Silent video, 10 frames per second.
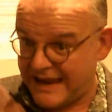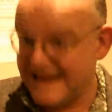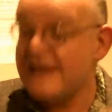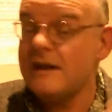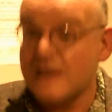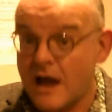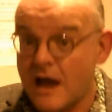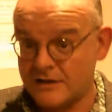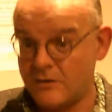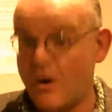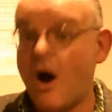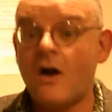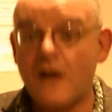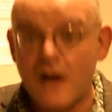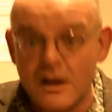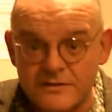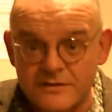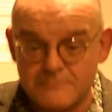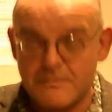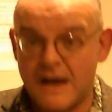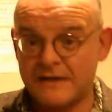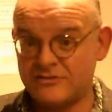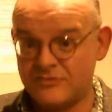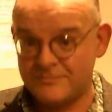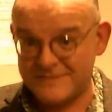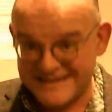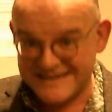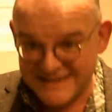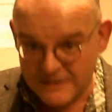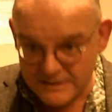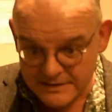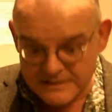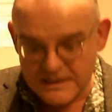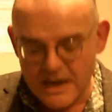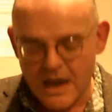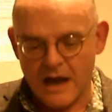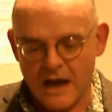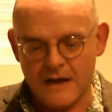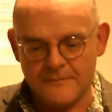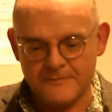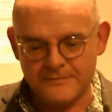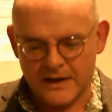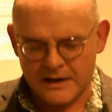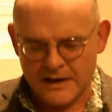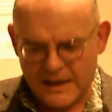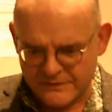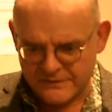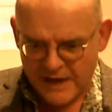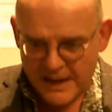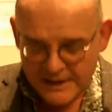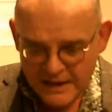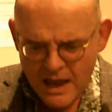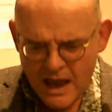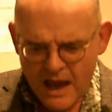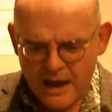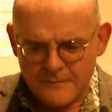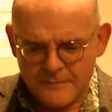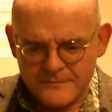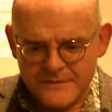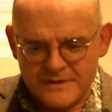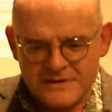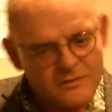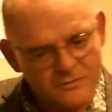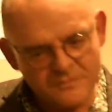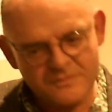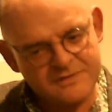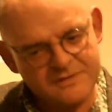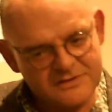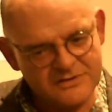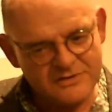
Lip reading: in, archivism, manuscript studies, and the like. So to